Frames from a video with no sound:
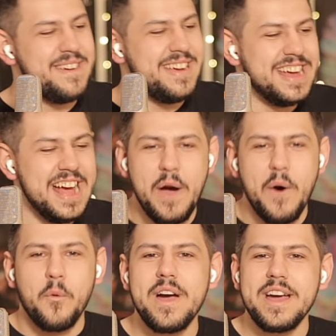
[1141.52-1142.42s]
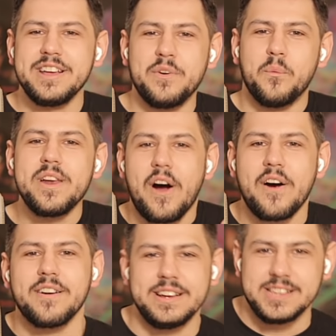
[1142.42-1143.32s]
mean, what
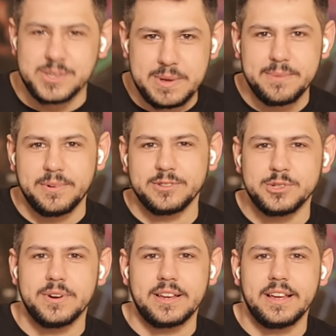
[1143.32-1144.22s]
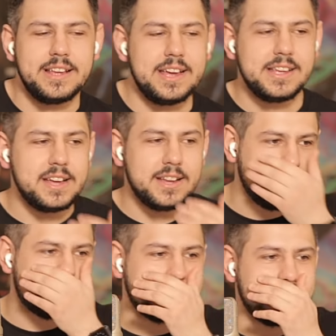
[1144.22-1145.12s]
are these people doing?
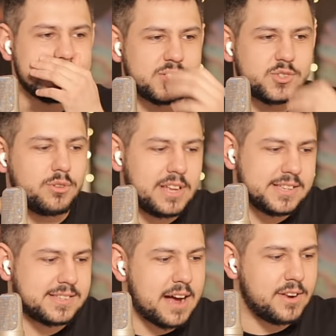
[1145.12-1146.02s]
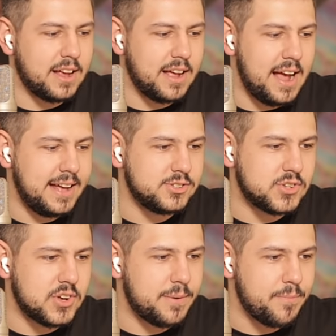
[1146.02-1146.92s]
It's truly astounding.
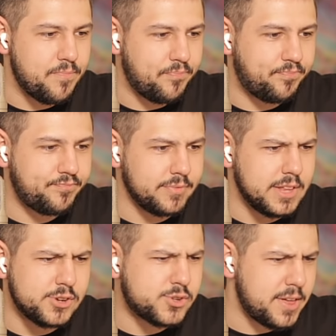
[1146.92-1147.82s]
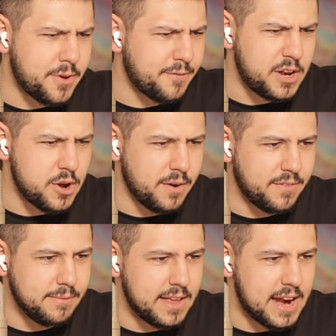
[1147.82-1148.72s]
And there's another video of
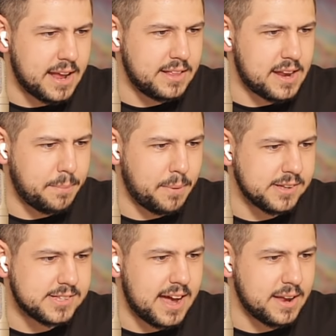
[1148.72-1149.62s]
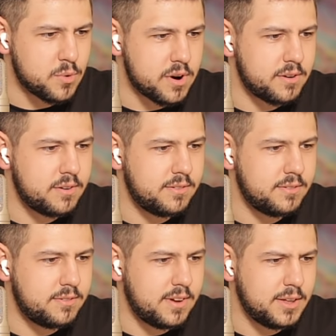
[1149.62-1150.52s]
him that I put aside where
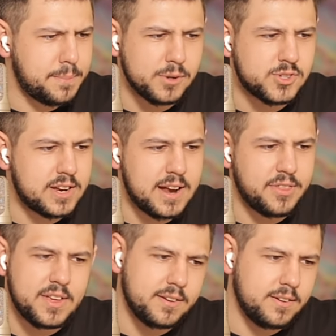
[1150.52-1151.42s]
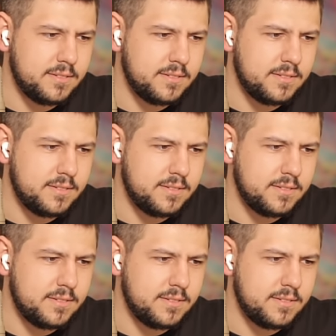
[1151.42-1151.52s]
he posted it, I think,